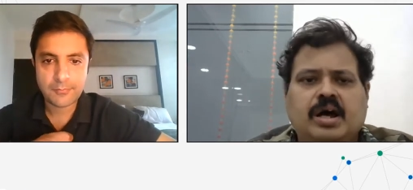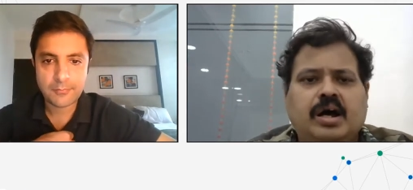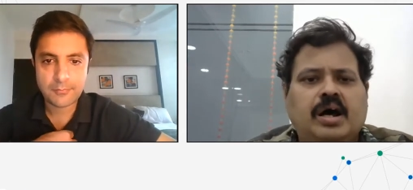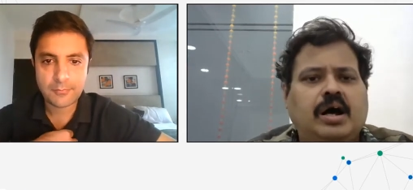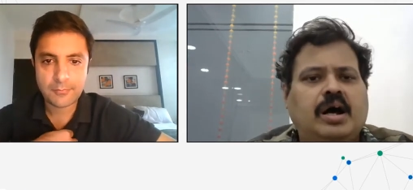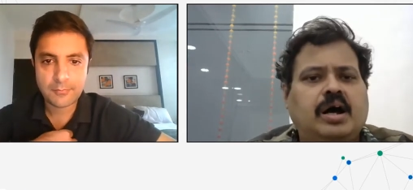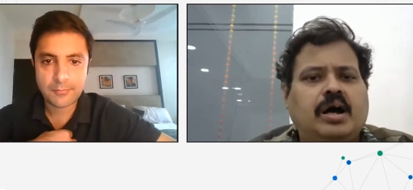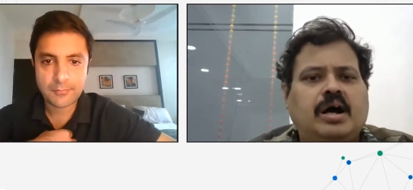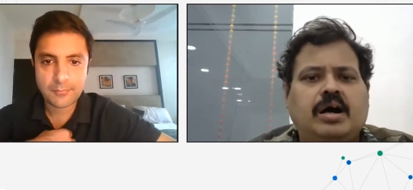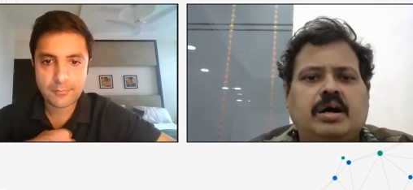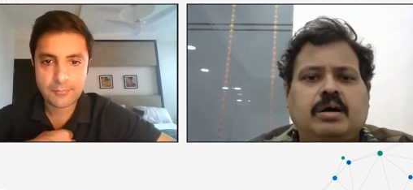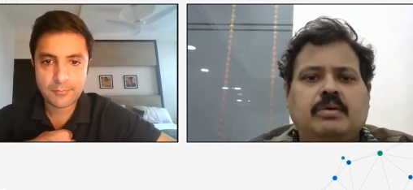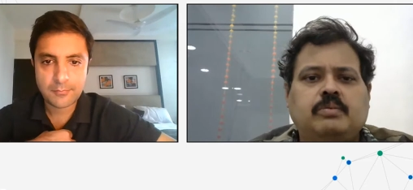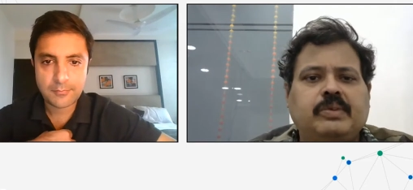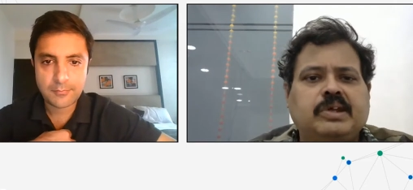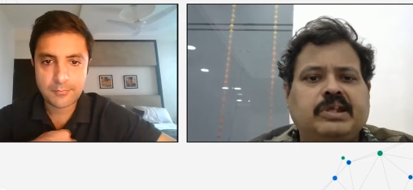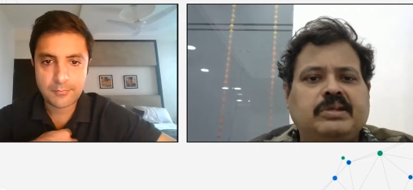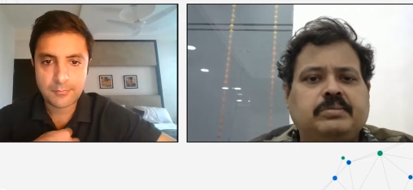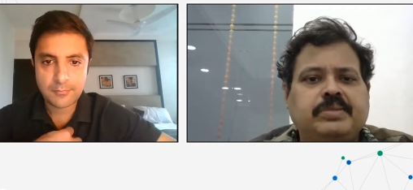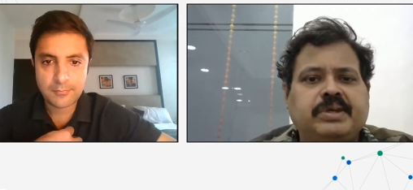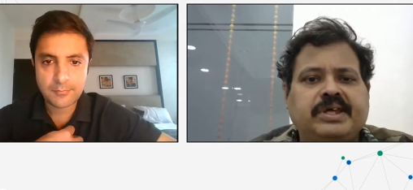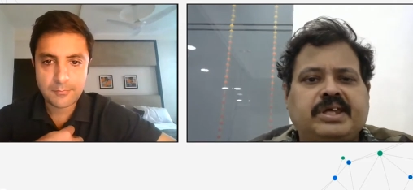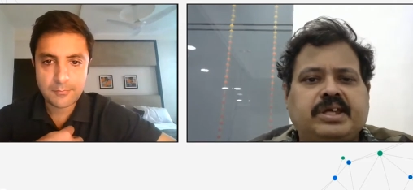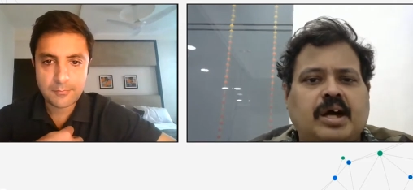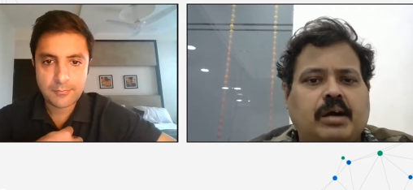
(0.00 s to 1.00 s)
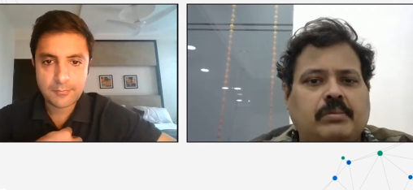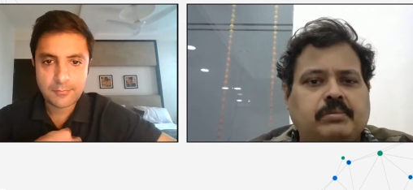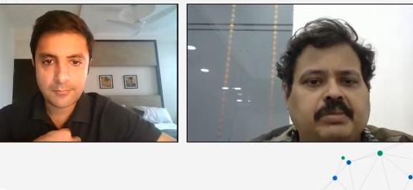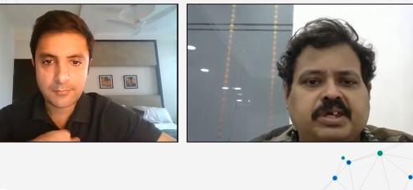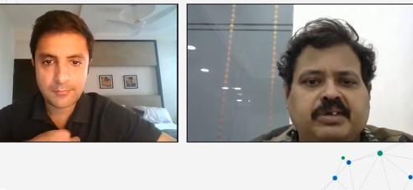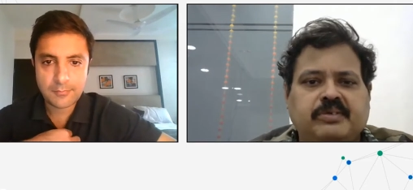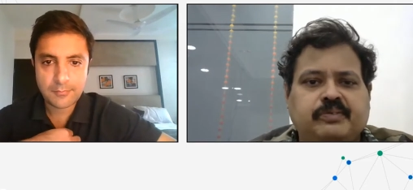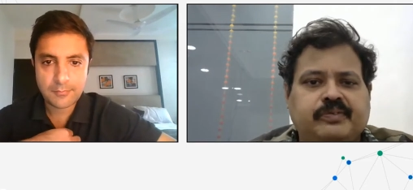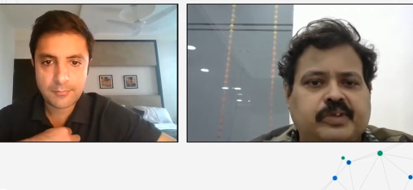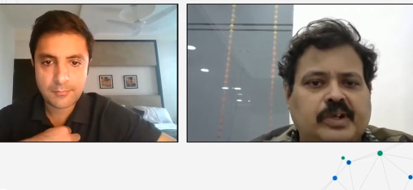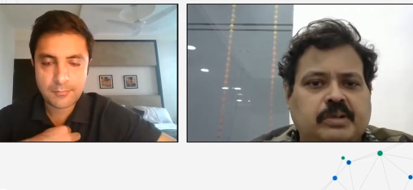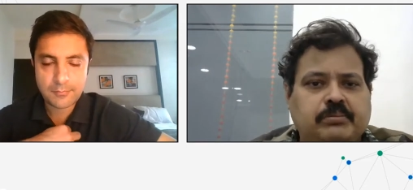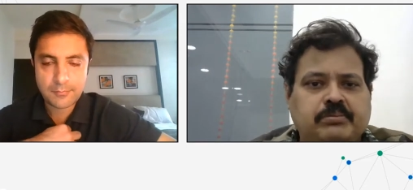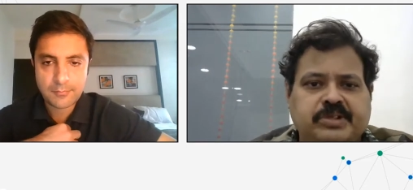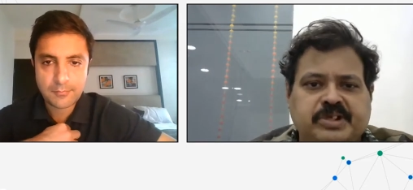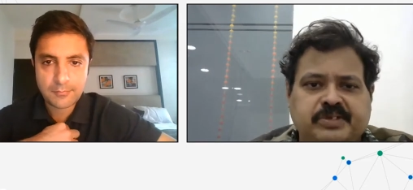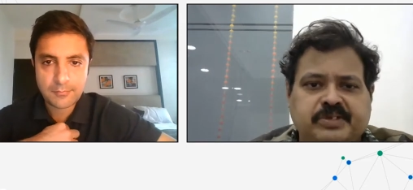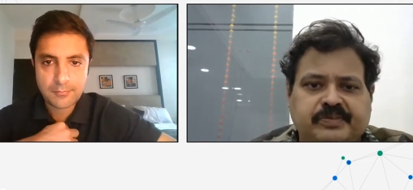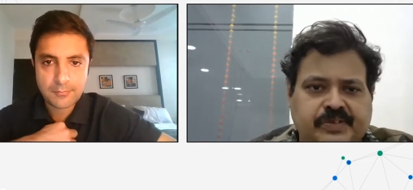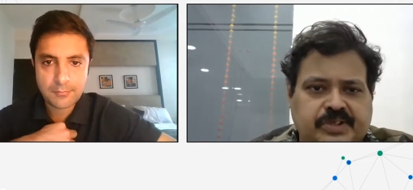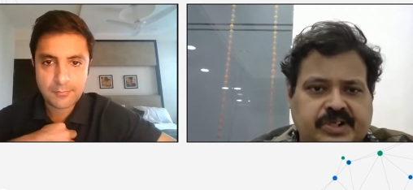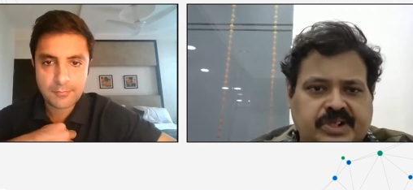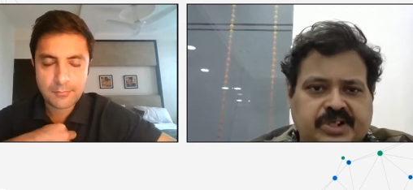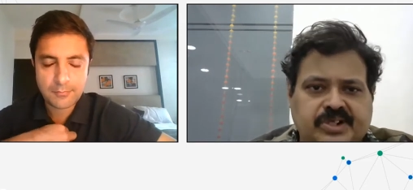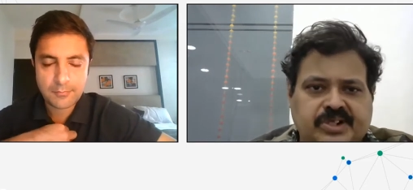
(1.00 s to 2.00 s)
Speaker 1: will be coming from
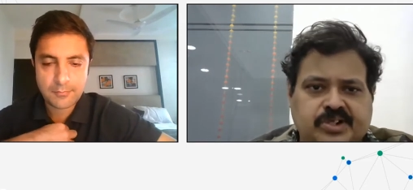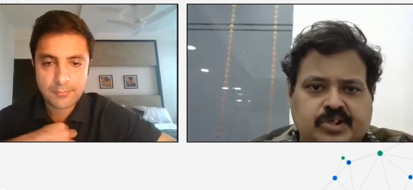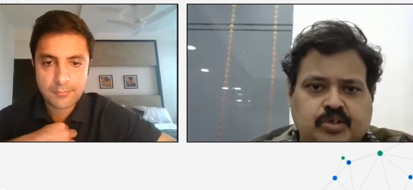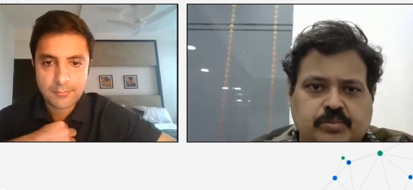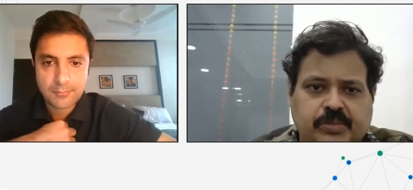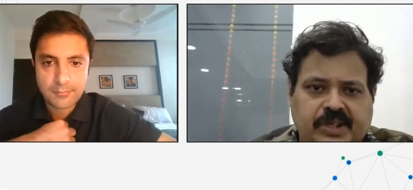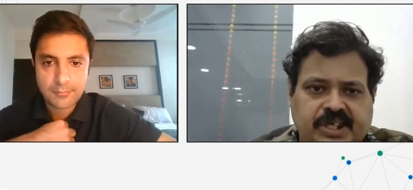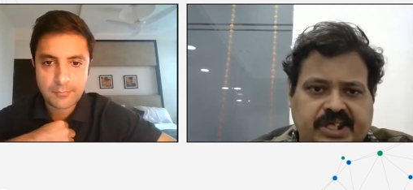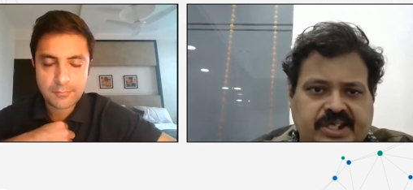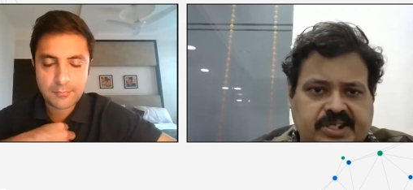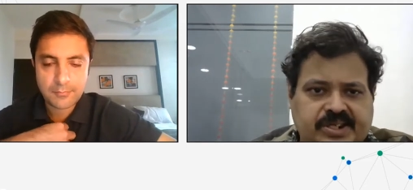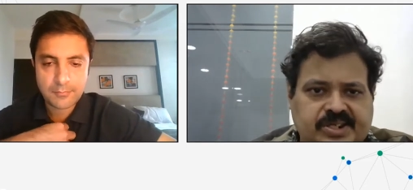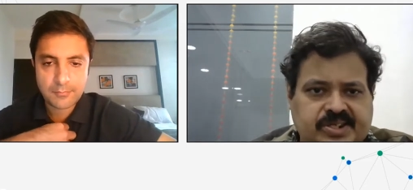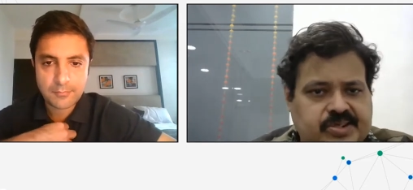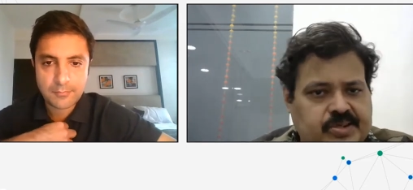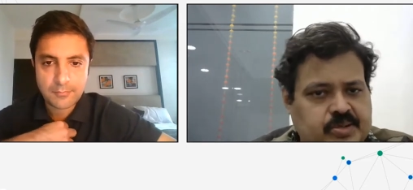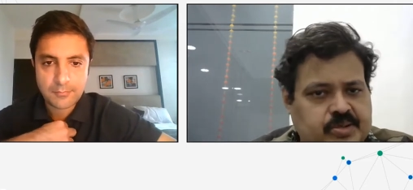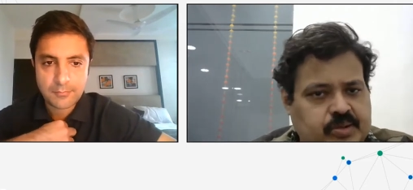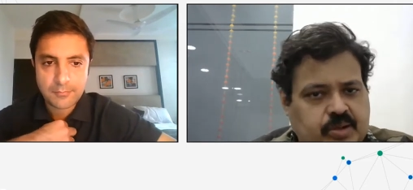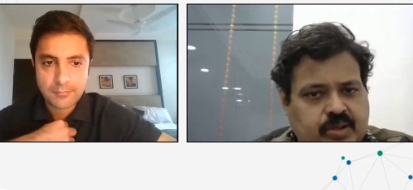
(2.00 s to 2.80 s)
different domains.